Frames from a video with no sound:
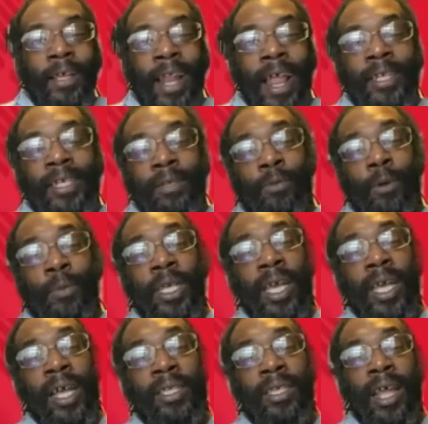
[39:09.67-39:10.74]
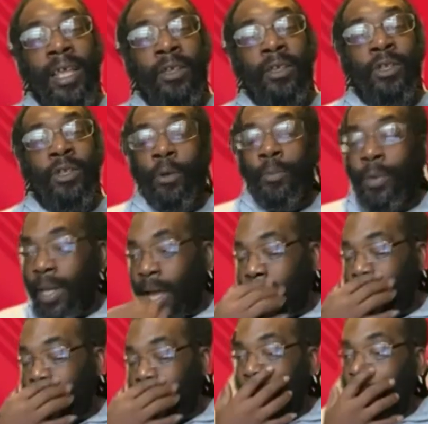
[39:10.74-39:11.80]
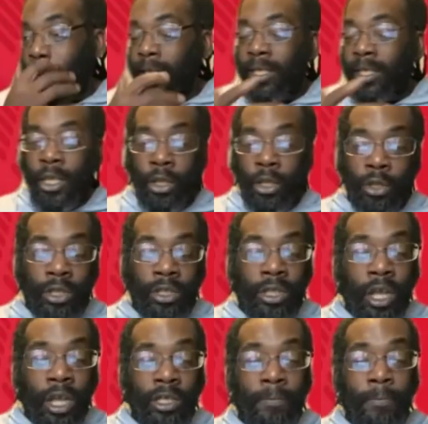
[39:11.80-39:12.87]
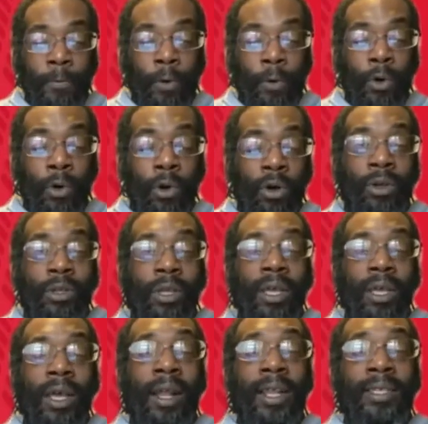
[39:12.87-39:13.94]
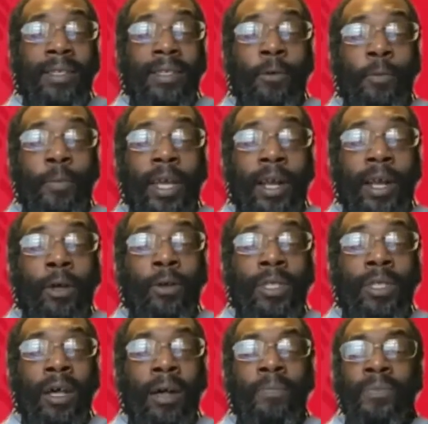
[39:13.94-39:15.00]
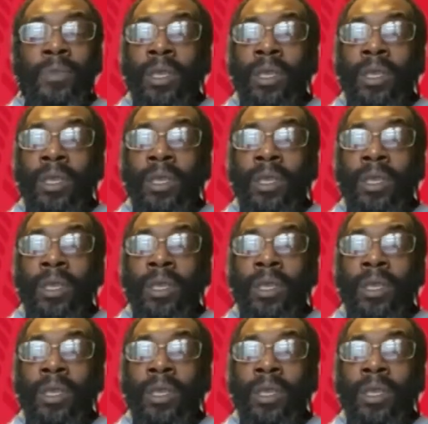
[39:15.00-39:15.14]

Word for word: You'll actually probably get to that utopia, that, that place that you, are searching for, at least a little bit closer.